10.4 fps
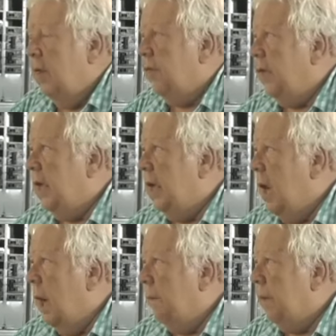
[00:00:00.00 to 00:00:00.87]
the
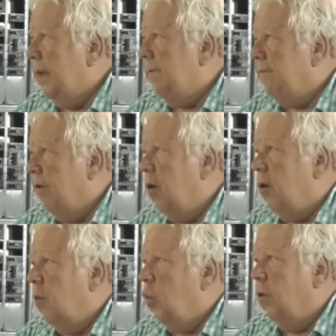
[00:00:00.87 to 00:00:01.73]

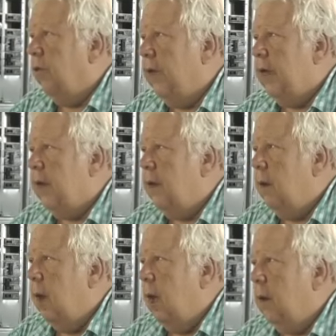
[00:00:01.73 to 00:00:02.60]
inverter will then
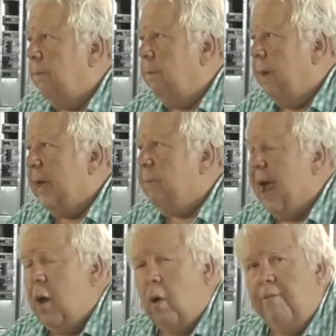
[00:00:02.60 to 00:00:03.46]
make
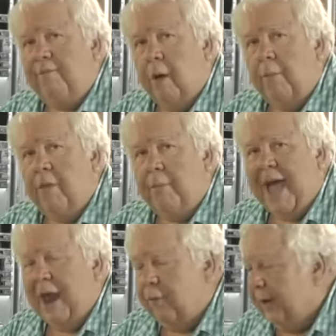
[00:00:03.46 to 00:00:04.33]
power from the
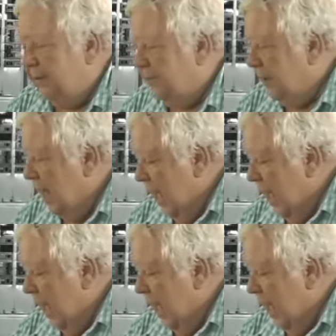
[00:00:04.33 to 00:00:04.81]
batteries